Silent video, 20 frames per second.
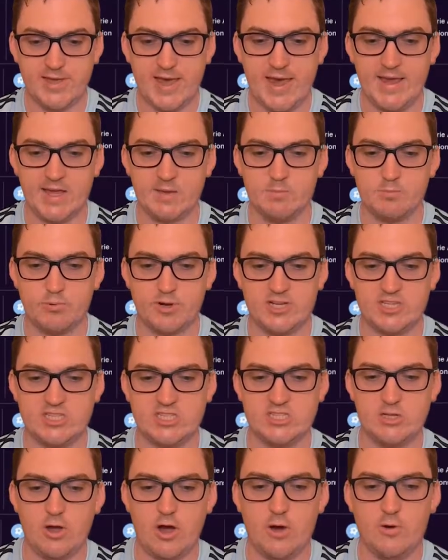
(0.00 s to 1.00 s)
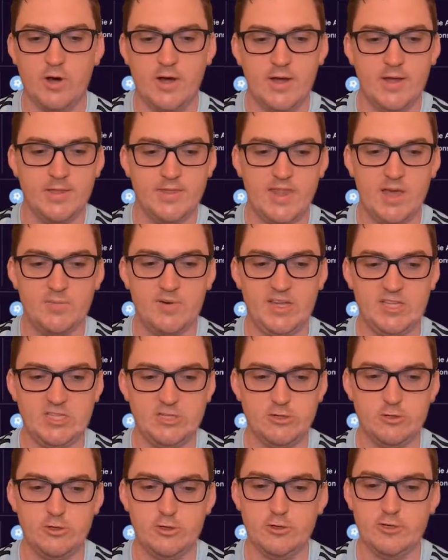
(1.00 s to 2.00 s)
the gegenpress style that we
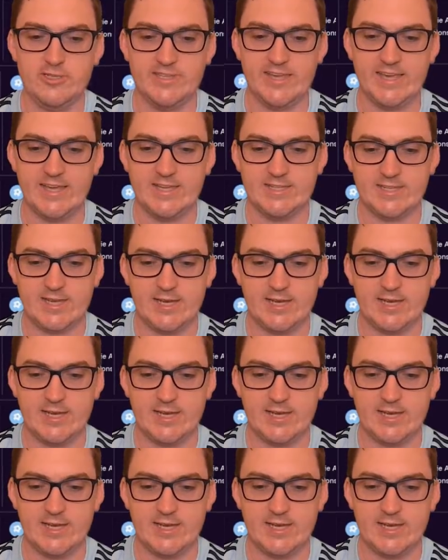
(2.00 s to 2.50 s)
do use here,